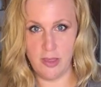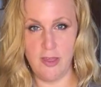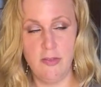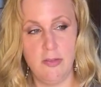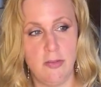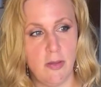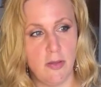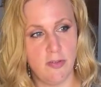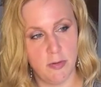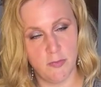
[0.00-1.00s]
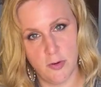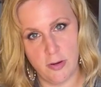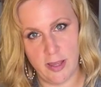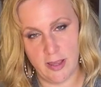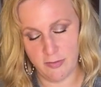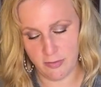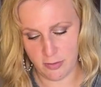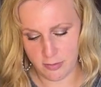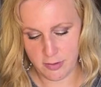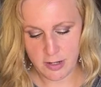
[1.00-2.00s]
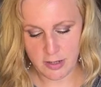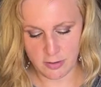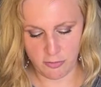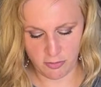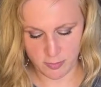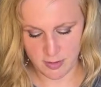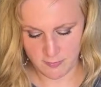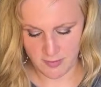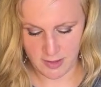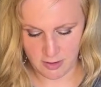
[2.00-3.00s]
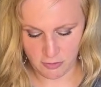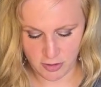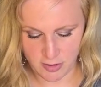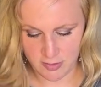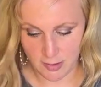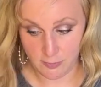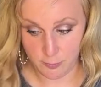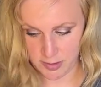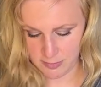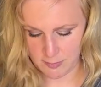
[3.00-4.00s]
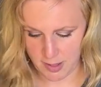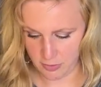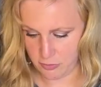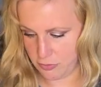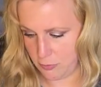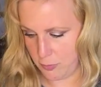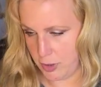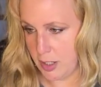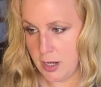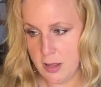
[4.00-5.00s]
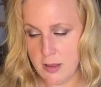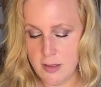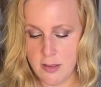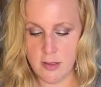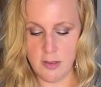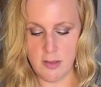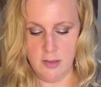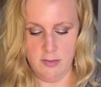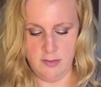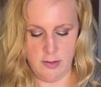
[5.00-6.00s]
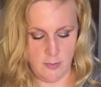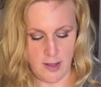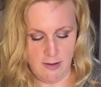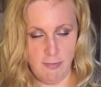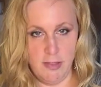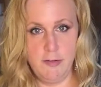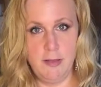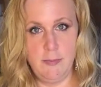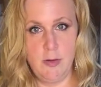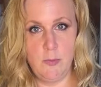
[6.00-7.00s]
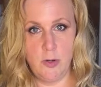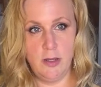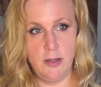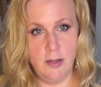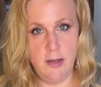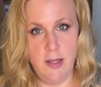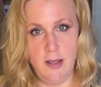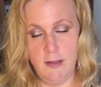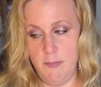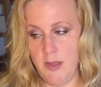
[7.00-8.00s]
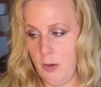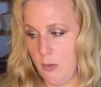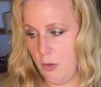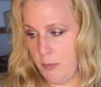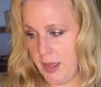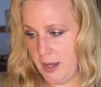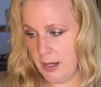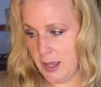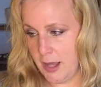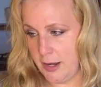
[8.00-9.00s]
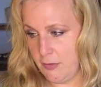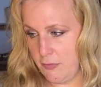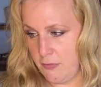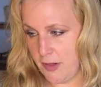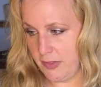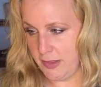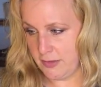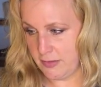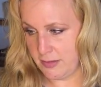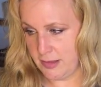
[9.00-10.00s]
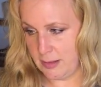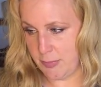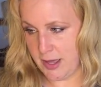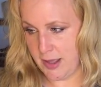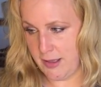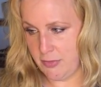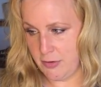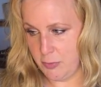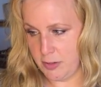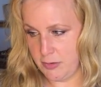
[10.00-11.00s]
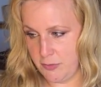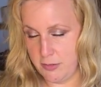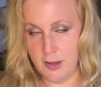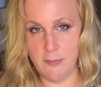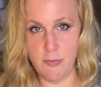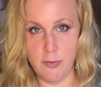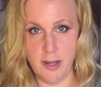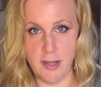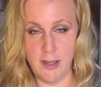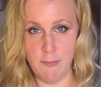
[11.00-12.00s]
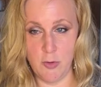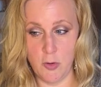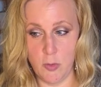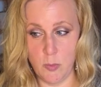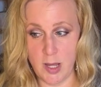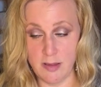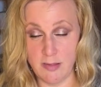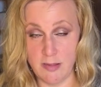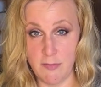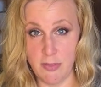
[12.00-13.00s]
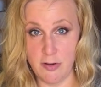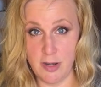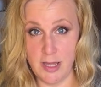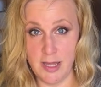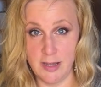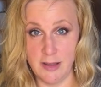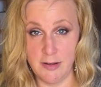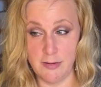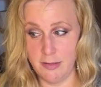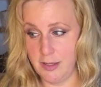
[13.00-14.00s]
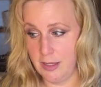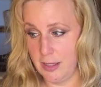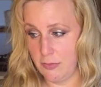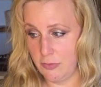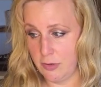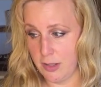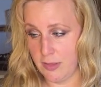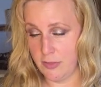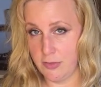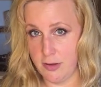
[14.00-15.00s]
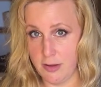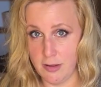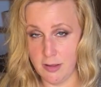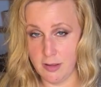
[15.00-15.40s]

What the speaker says: case, some of her caseload, because she went on vacation, so I picked up extra work. So I've literally been working all day, coming home and kind of falling asleep. There's been a few times where I came home at 7:30 and literally took out the dog,